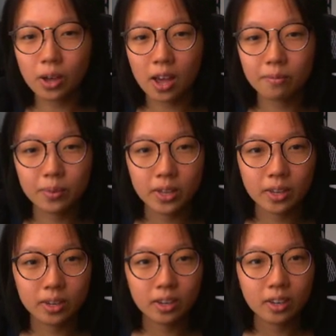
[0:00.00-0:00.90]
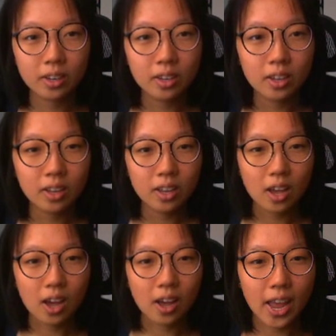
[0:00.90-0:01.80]
have been
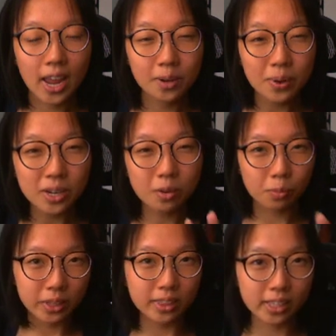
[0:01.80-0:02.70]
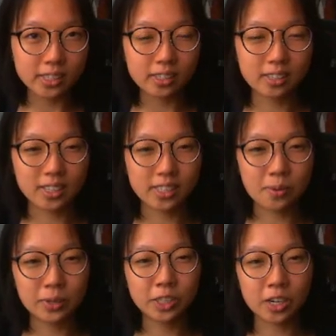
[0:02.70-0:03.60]
animating with this
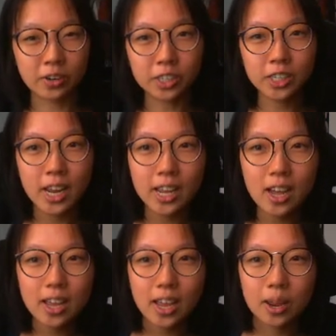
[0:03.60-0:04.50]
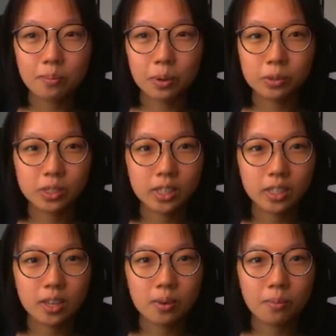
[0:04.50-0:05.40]
image generation AI and posting
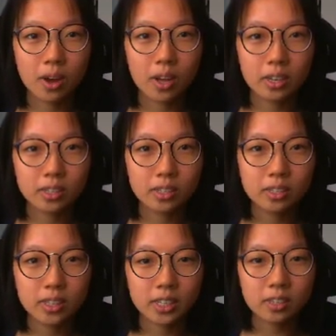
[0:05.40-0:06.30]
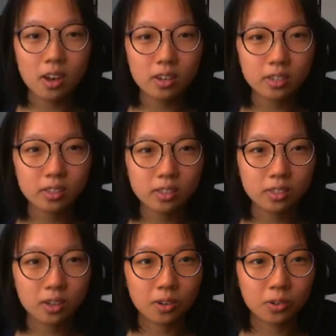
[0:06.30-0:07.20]
them on TikTok.
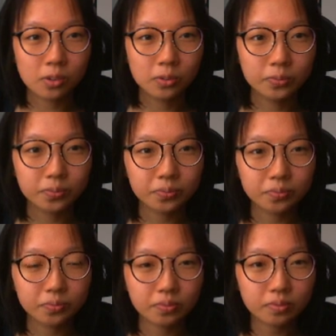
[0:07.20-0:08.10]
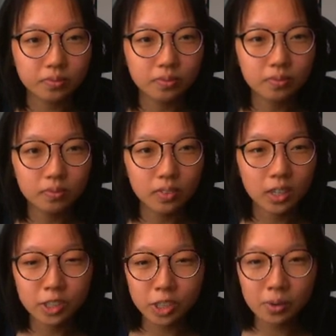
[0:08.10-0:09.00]
So
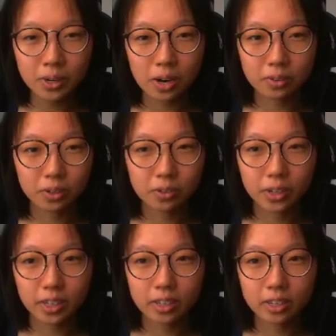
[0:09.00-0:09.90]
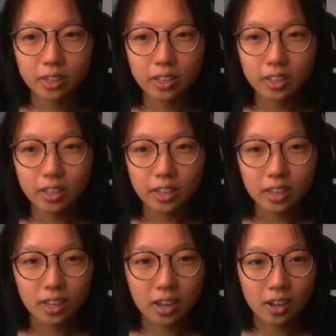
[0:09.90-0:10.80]
let's check one out real quick.
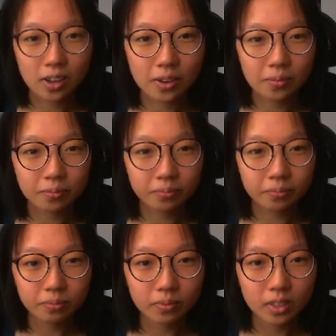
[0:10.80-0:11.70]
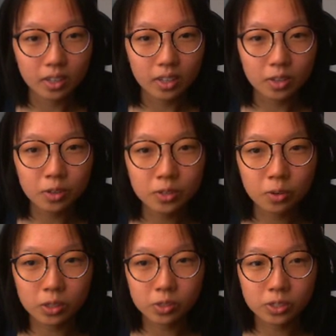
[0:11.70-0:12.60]
Um, you can do
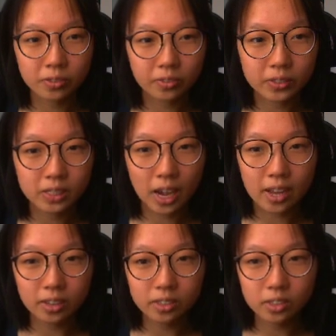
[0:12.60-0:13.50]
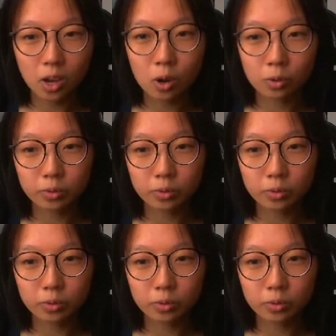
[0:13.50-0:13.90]
all sorts of different styles. Oh,